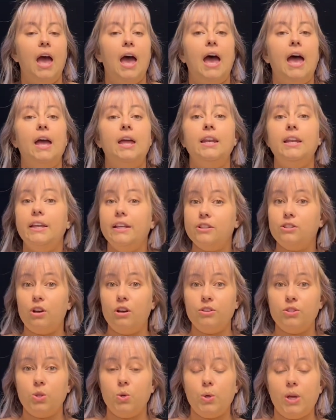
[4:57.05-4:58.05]
And it's
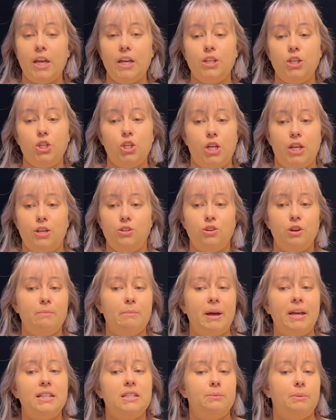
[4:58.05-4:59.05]
also okay to change our
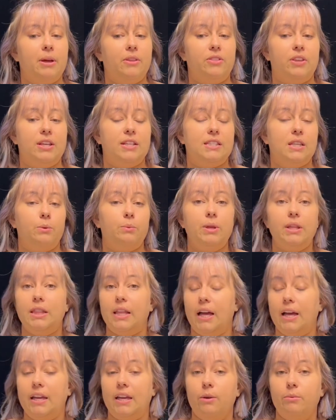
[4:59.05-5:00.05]
minds about things that we
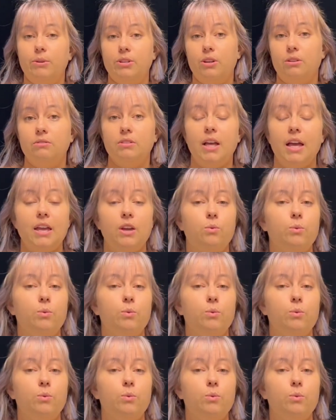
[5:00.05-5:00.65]
like and we don't like.